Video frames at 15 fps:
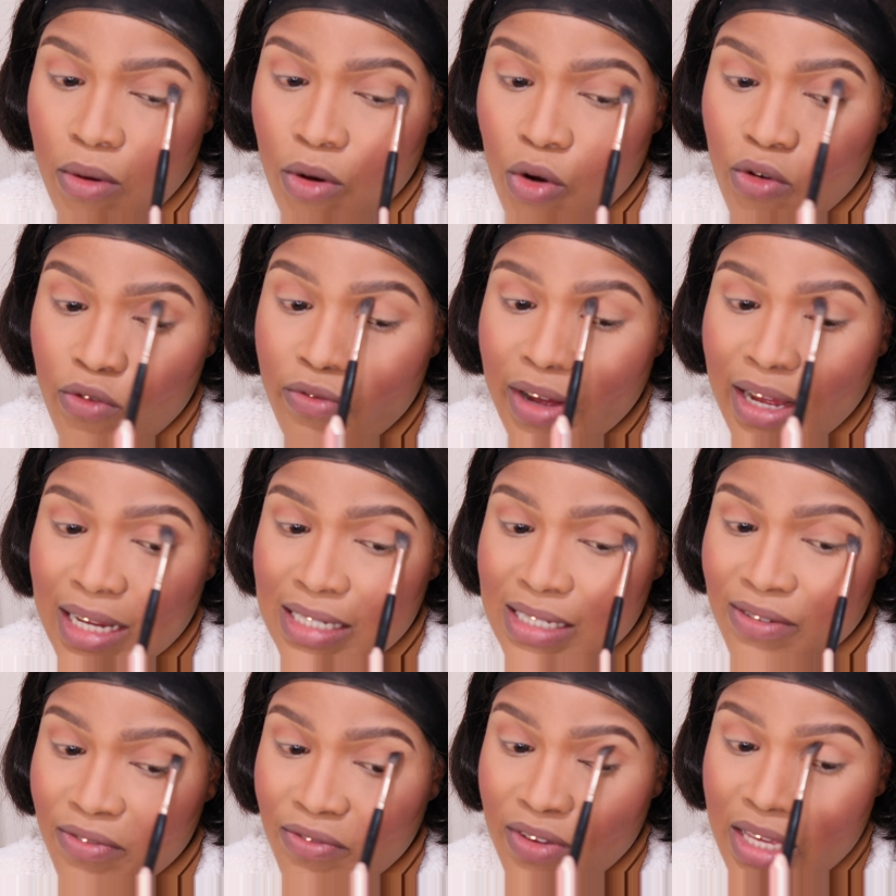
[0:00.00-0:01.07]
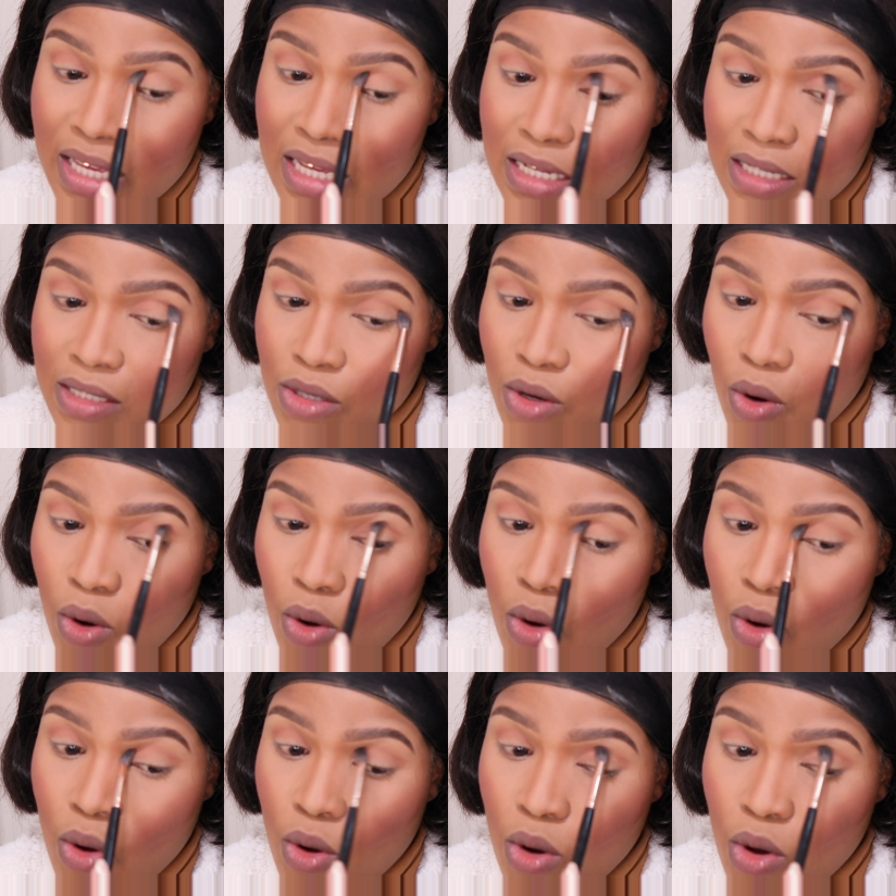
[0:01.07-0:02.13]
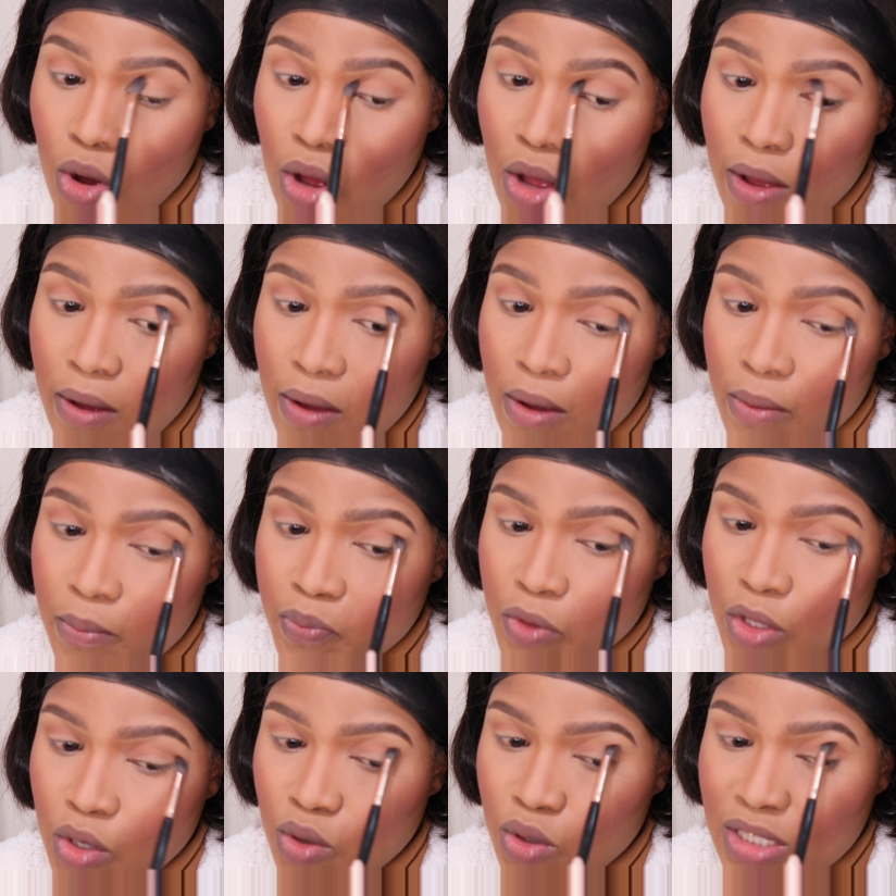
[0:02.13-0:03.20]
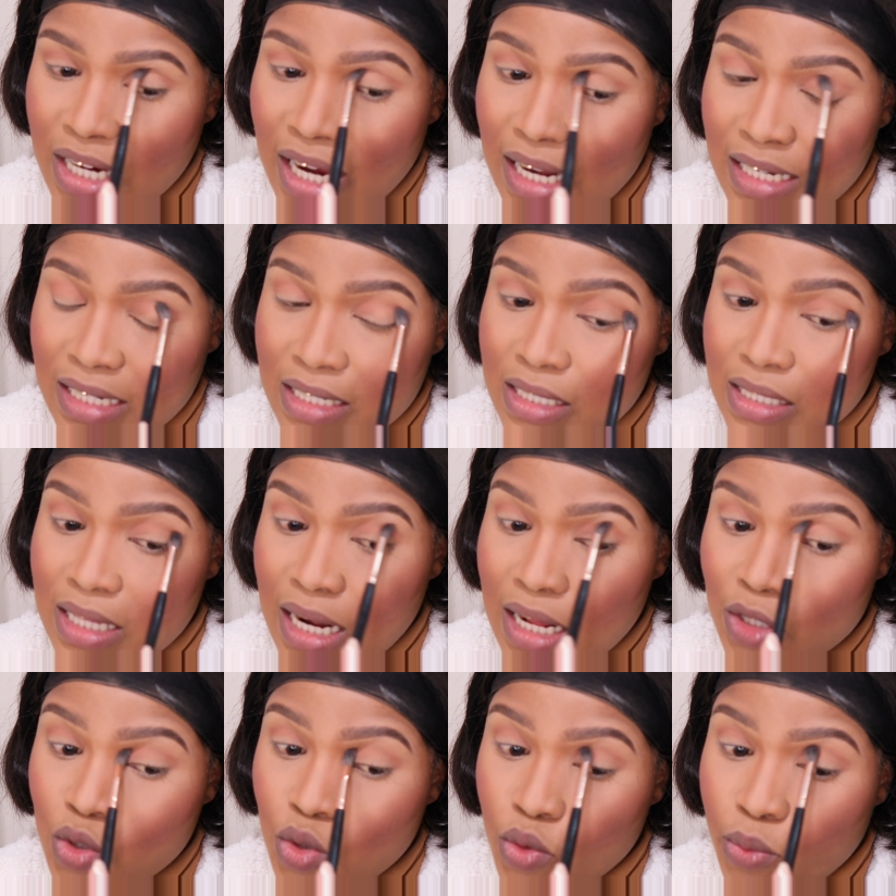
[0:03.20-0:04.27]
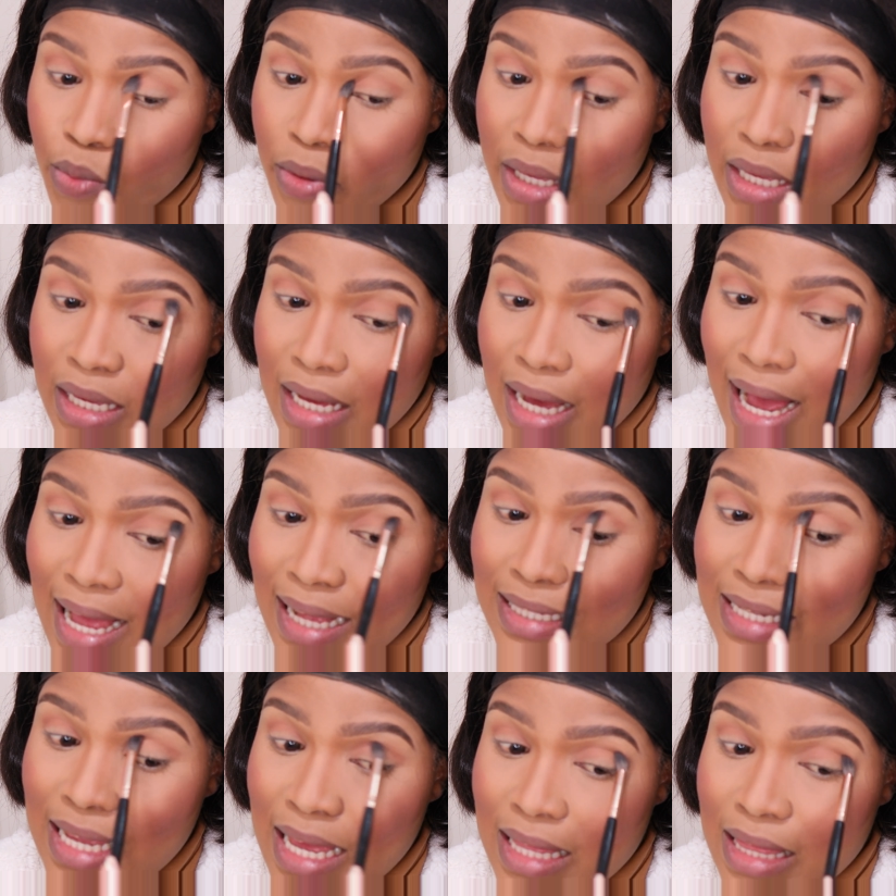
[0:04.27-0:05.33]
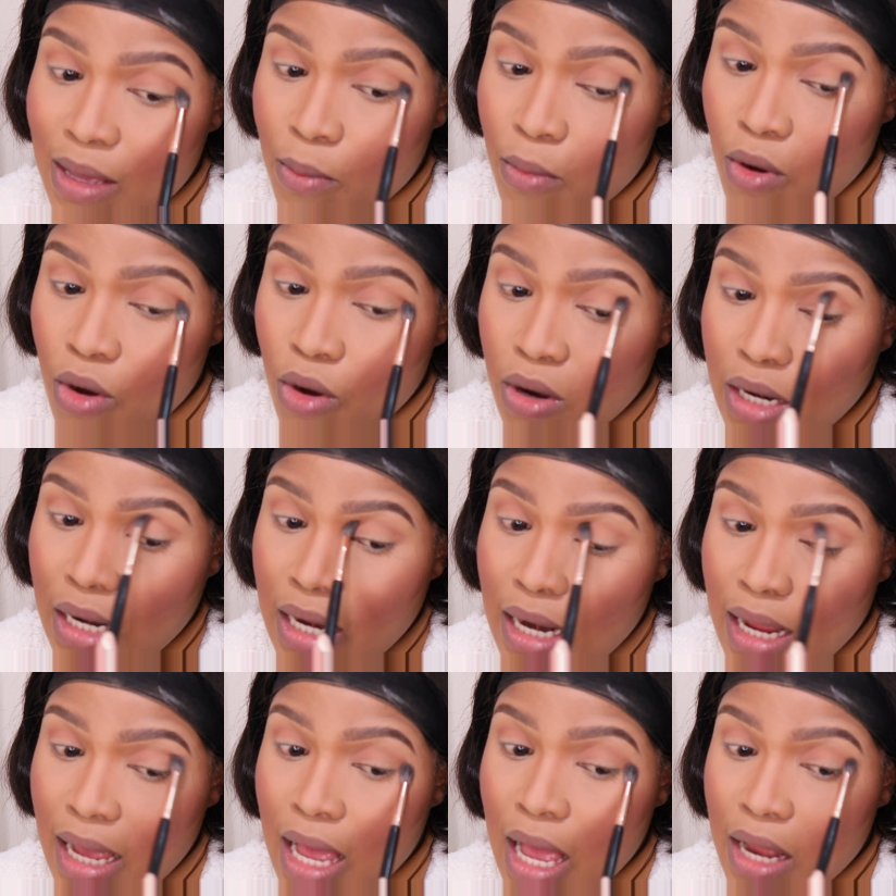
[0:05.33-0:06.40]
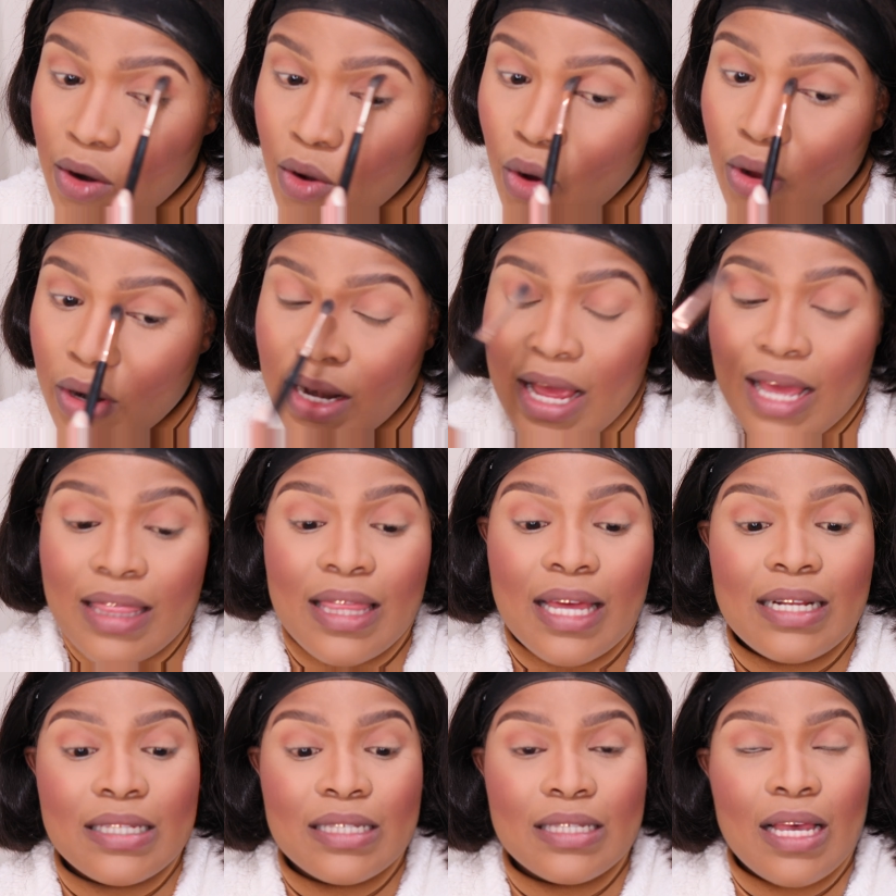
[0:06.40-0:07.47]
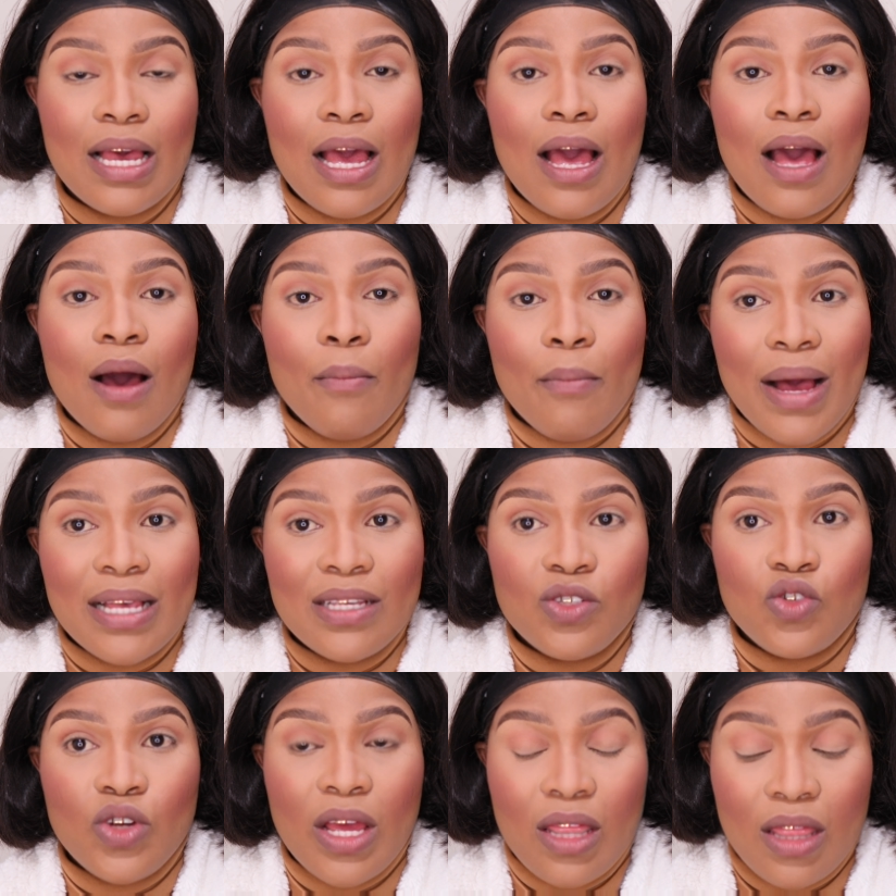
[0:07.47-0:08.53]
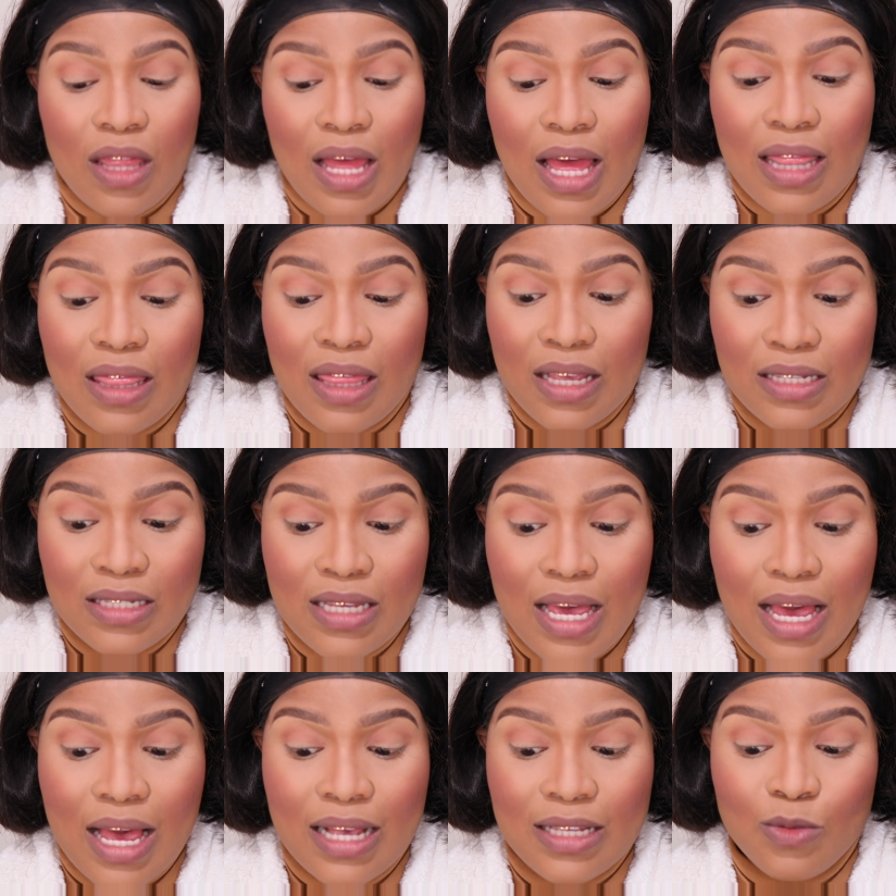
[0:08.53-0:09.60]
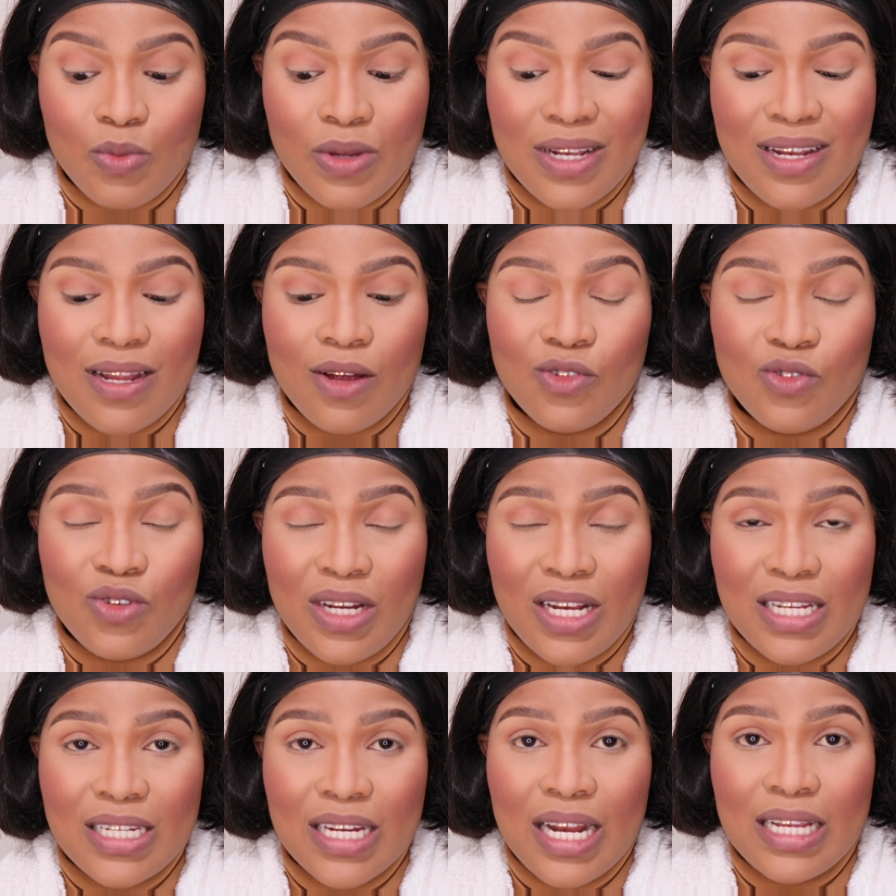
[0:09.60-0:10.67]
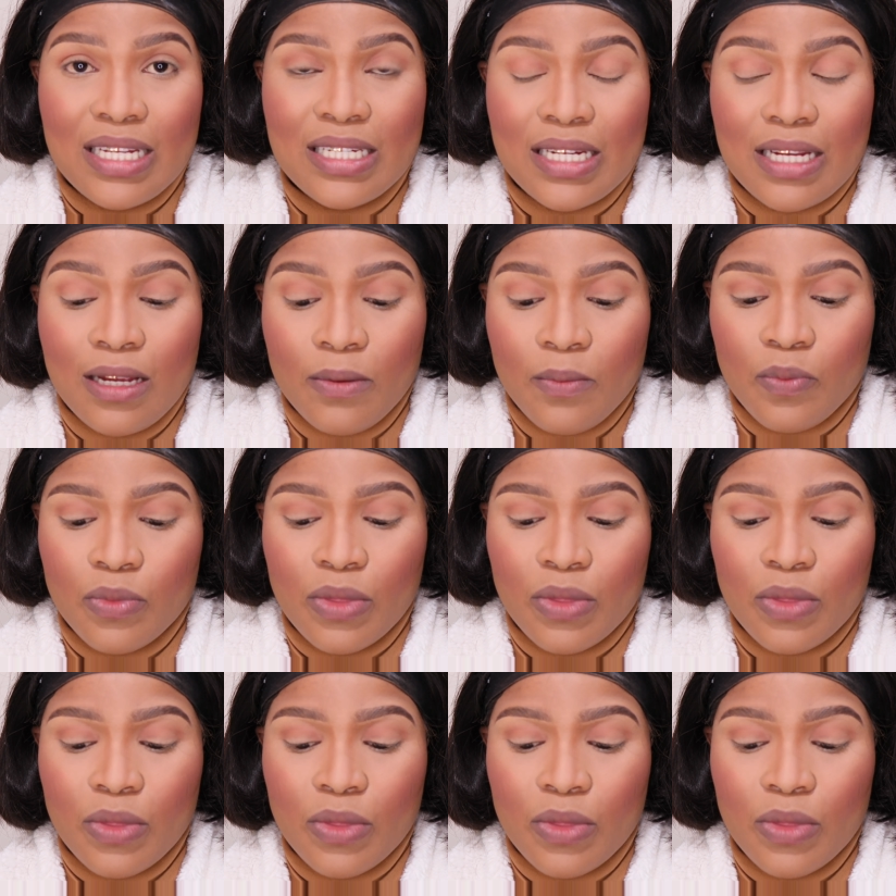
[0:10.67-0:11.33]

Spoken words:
over defeat or, you know, challenges that are too big. I take them on head on, and that is my strength. And this year has been really challenging.